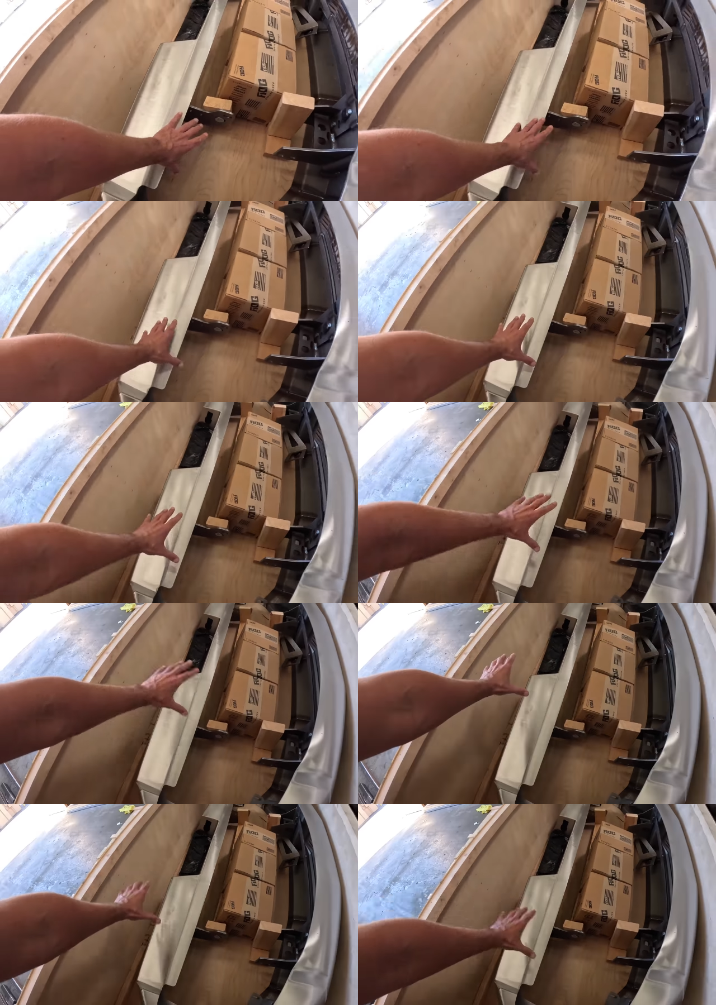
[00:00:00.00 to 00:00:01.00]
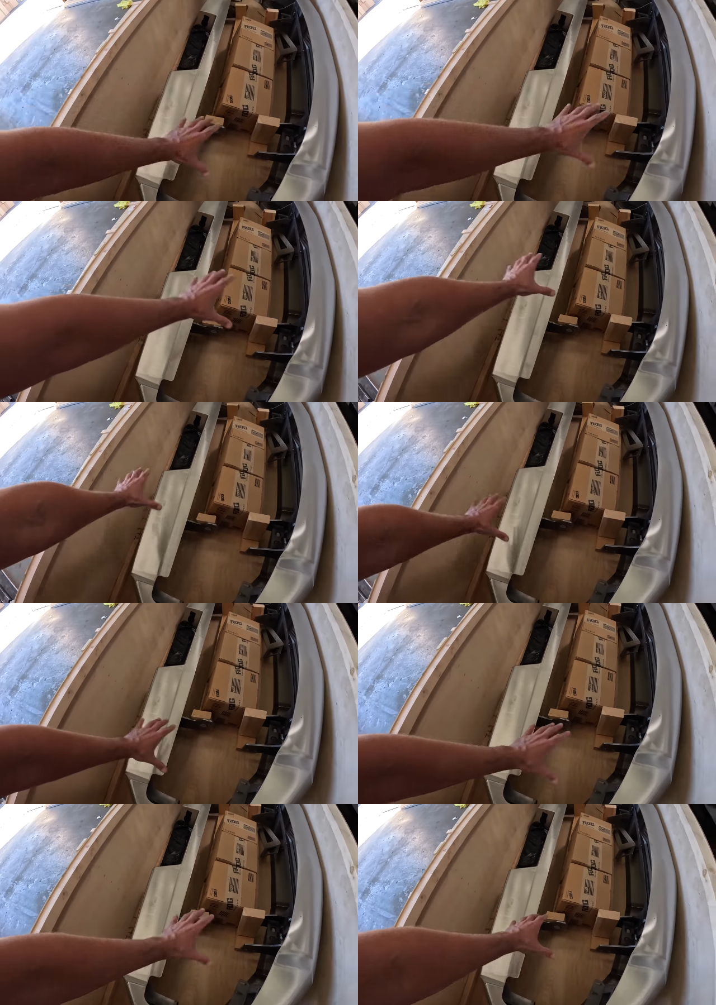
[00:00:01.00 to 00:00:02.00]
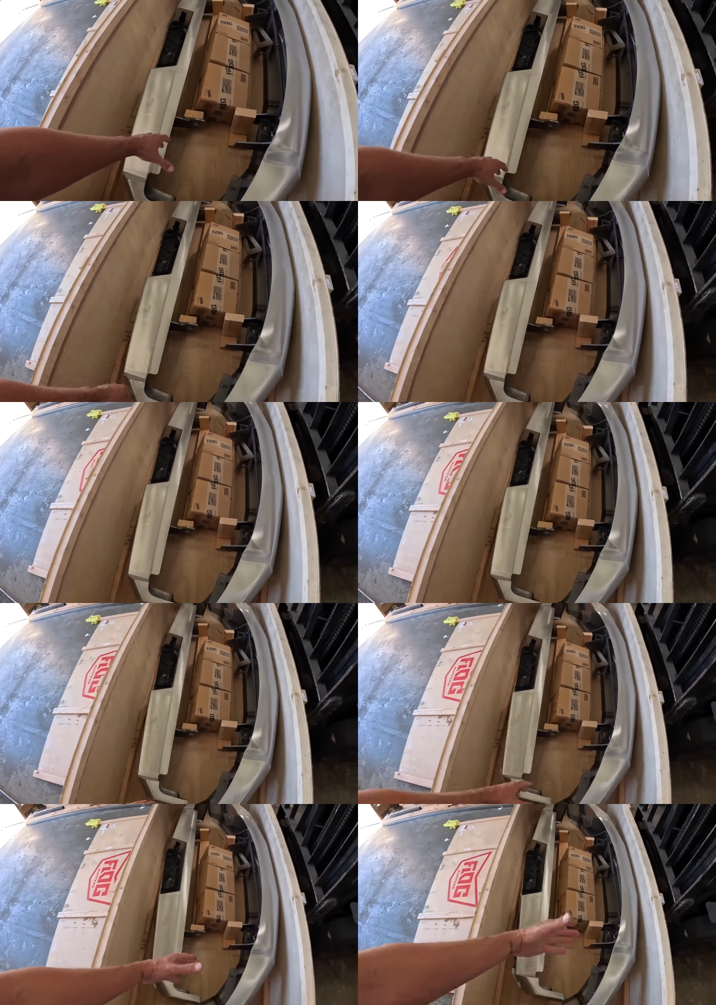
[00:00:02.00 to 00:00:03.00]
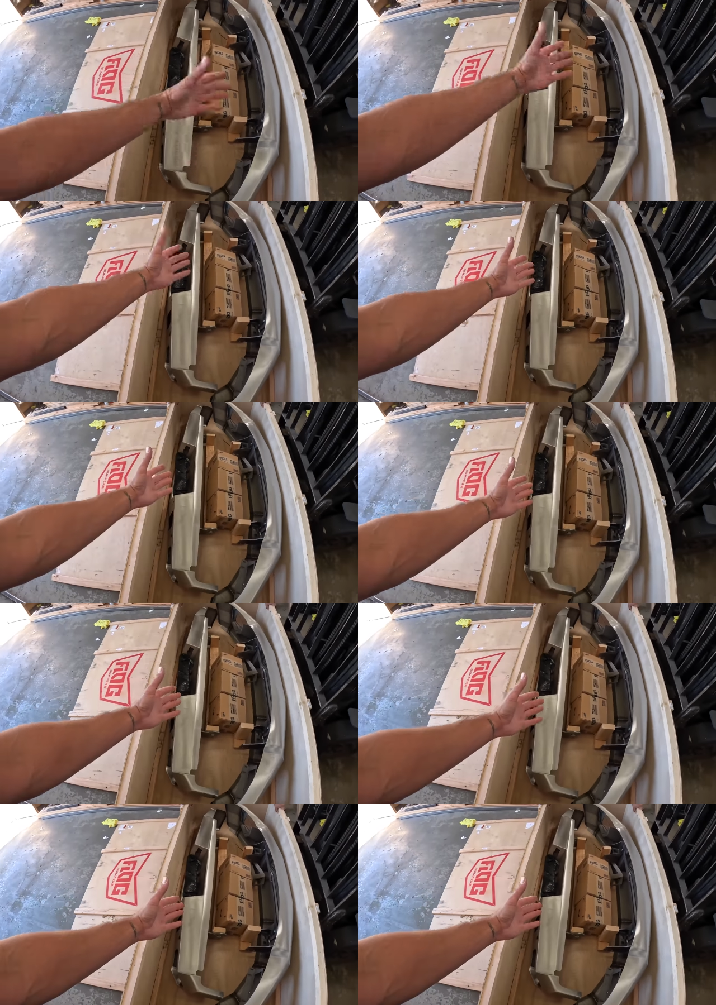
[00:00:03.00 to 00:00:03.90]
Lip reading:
Nobody's mouth can be seen.